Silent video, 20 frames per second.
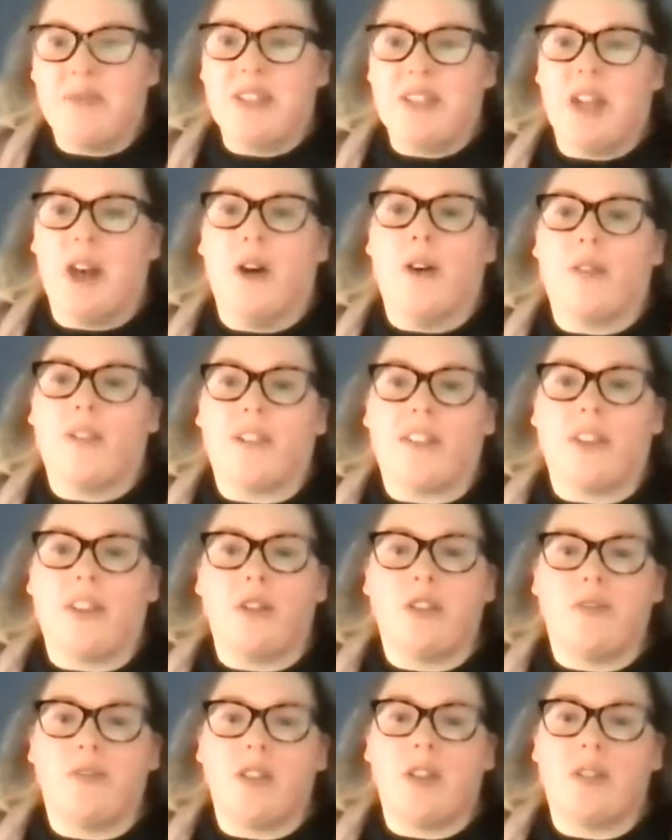So, for
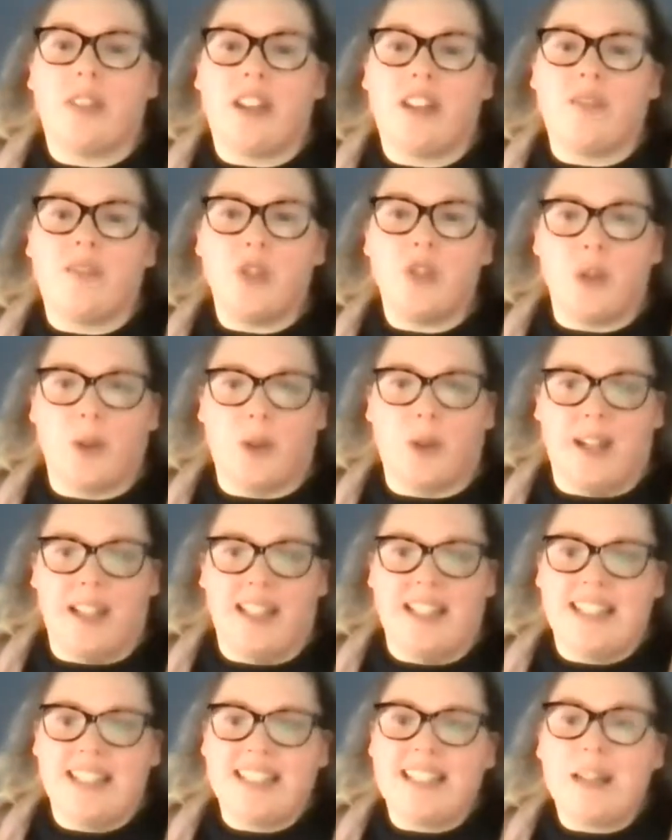those of you that have
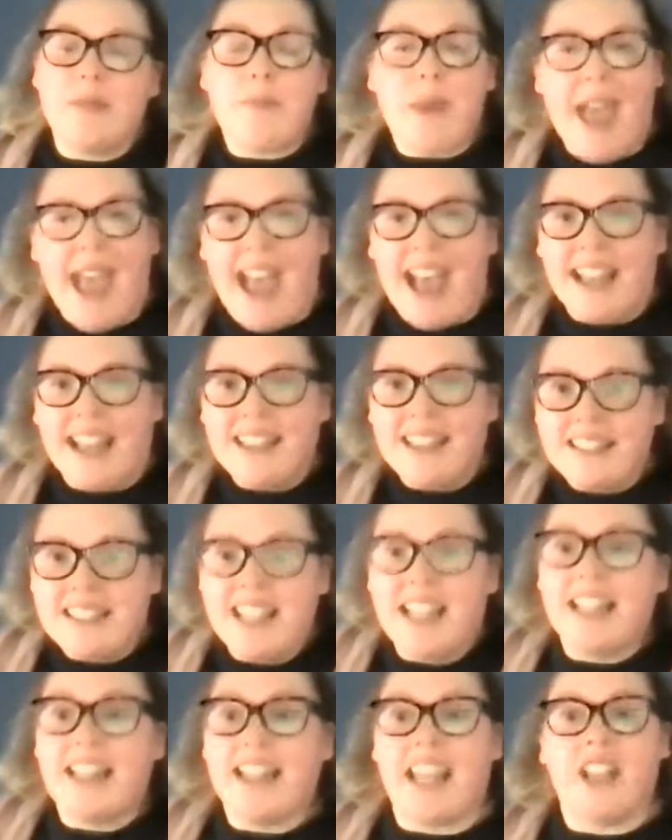joined us in the past,
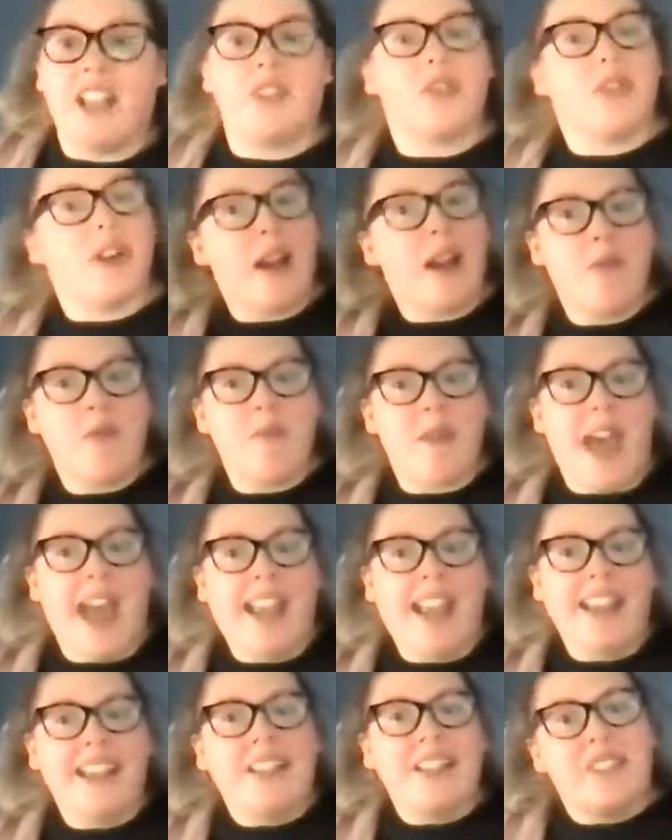thanks for coming
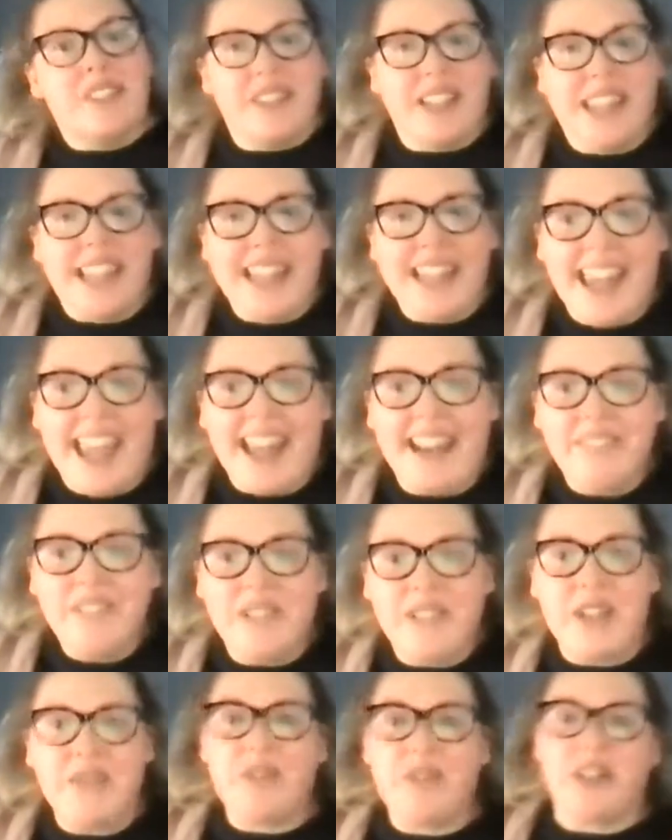back and tuning in again.
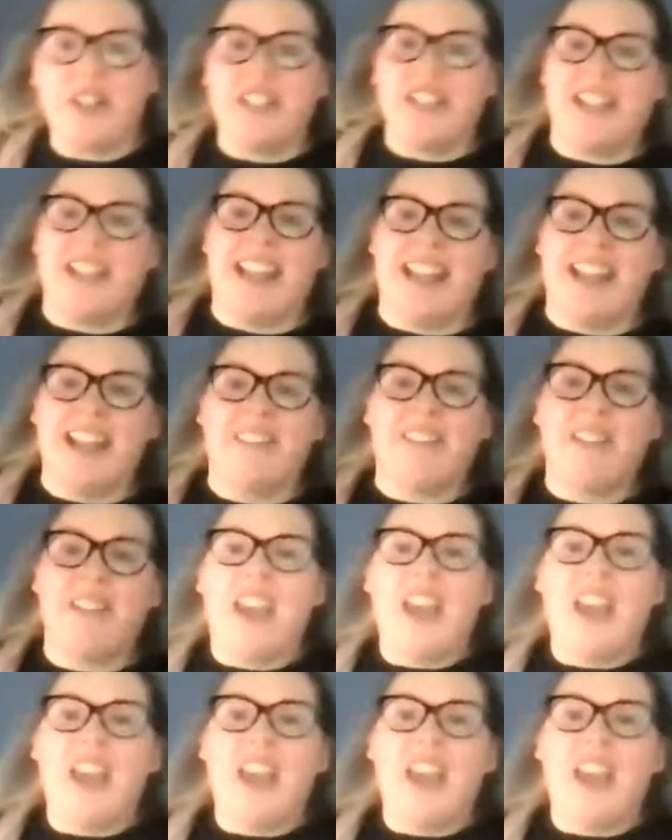We appreciate it.